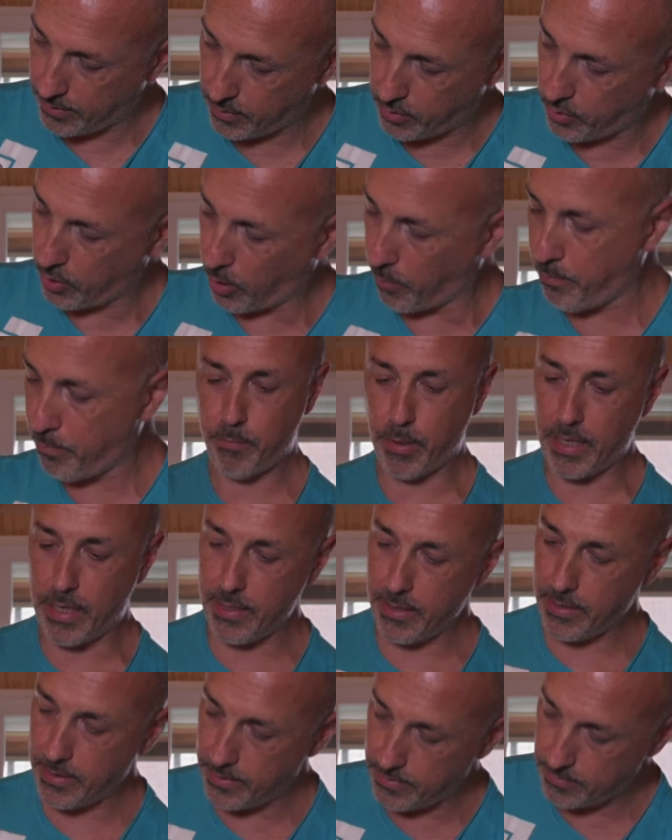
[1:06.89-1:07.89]
top
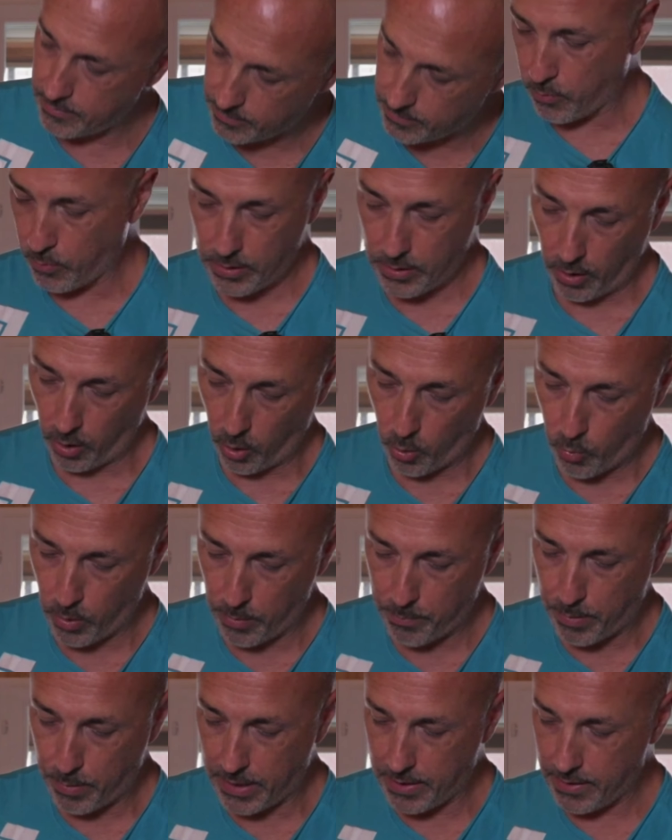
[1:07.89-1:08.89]
part with the lower
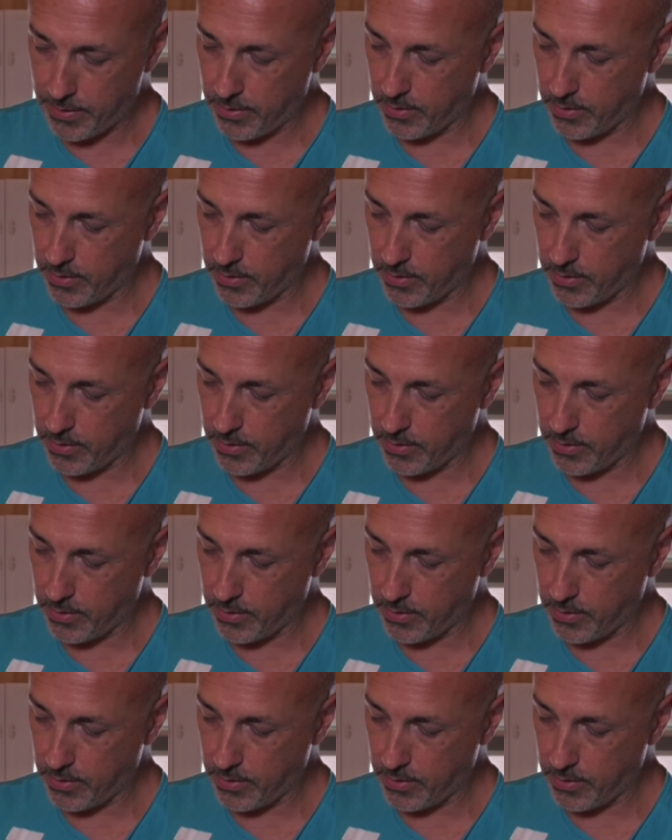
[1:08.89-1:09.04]
part,